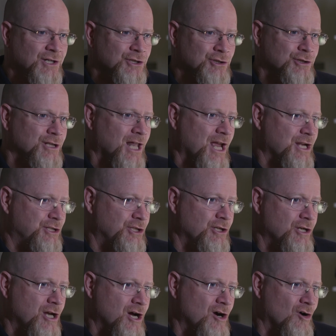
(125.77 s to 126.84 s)
you'd like to
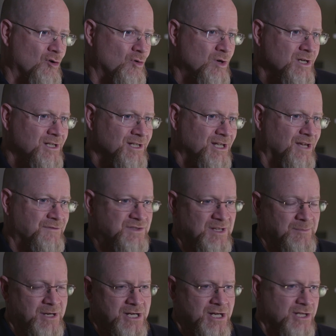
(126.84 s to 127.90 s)
know if
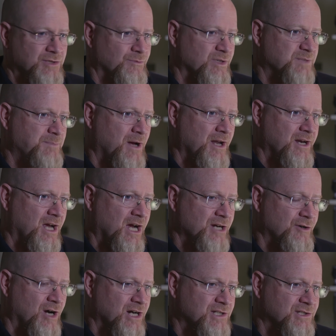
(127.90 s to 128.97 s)
somebody doesn't respond to
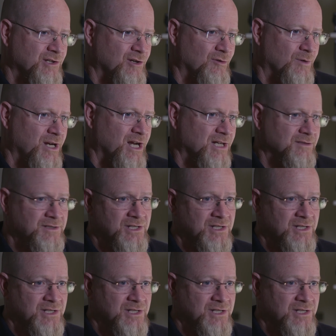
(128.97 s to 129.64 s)
hydroxyurea.